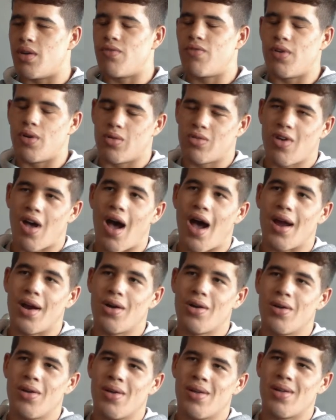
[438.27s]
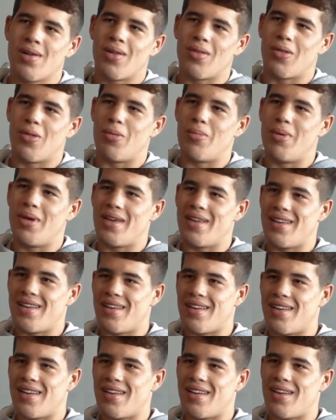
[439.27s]
feel tired a little bit
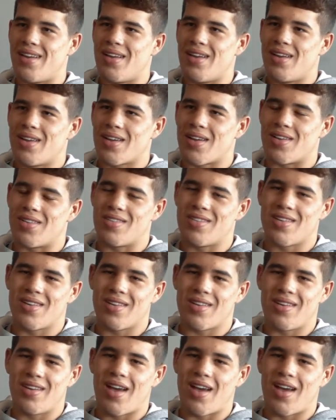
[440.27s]
because you get